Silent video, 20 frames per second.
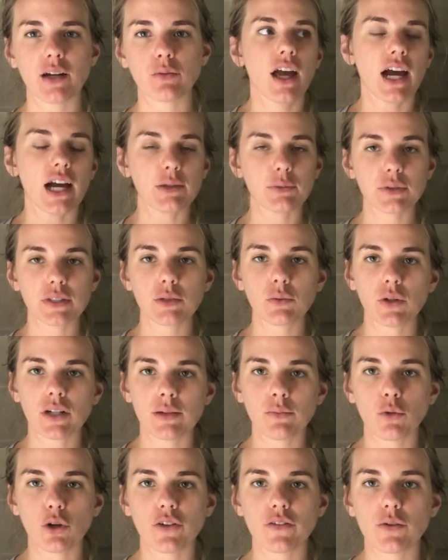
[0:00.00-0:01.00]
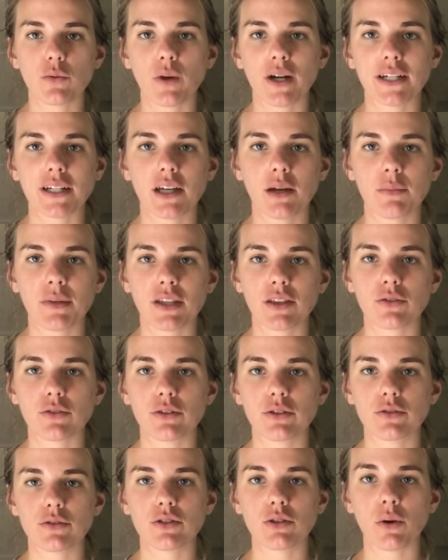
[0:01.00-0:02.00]
I really wanted more of the white coming
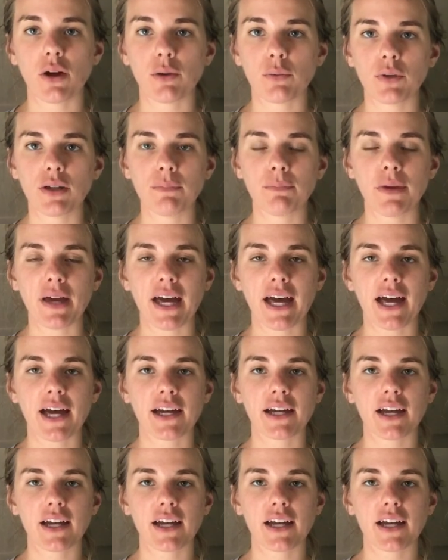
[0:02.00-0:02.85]
through, so I went back,